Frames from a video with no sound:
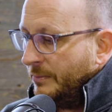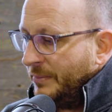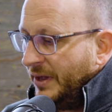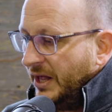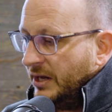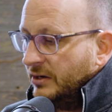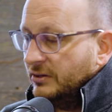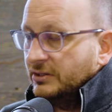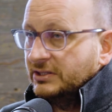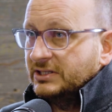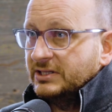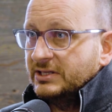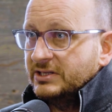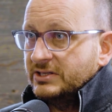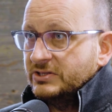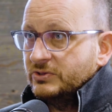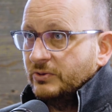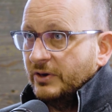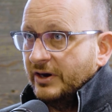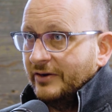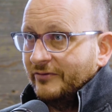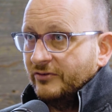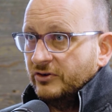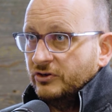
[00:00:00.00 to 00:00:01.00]

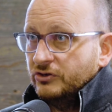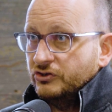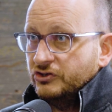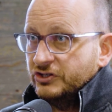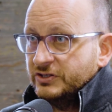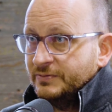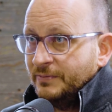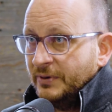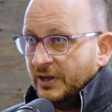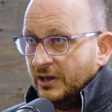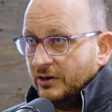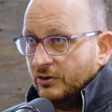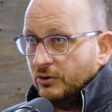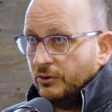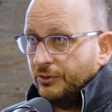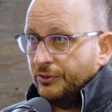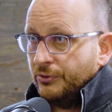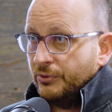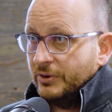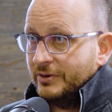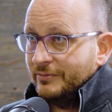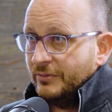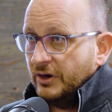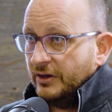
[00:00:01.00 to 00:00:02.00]
penalties, whatever, you just pay your
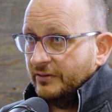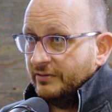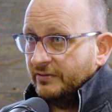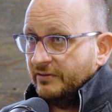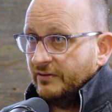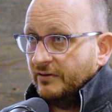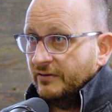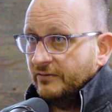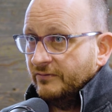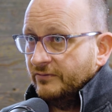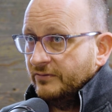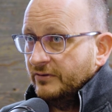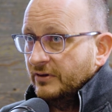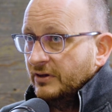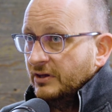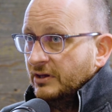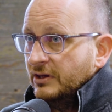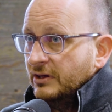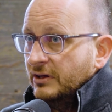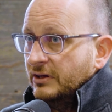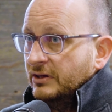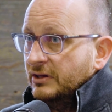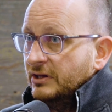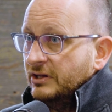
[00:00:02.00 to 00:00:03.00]
3 months of
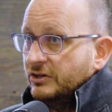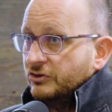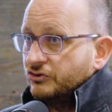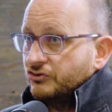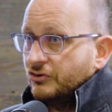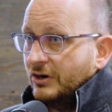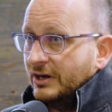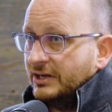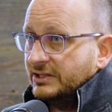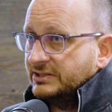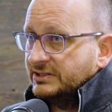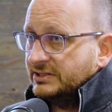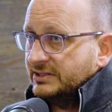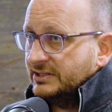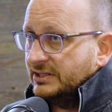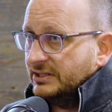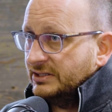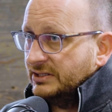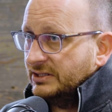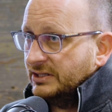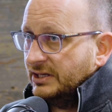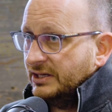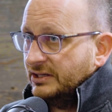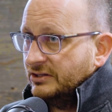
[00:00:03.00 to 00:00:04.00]
interest
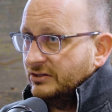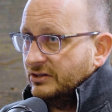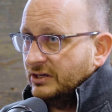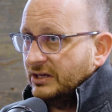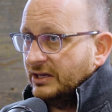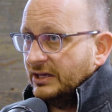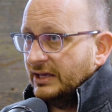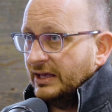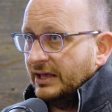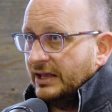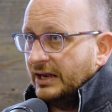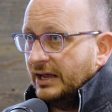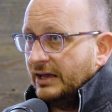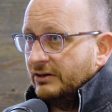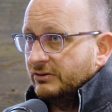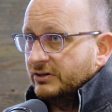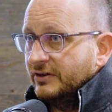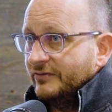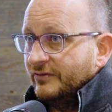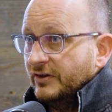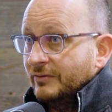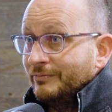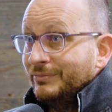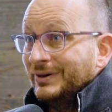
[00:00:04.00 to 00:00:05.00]
and you can get
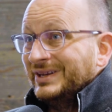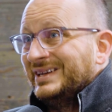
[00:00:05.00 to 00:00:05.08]
out of it.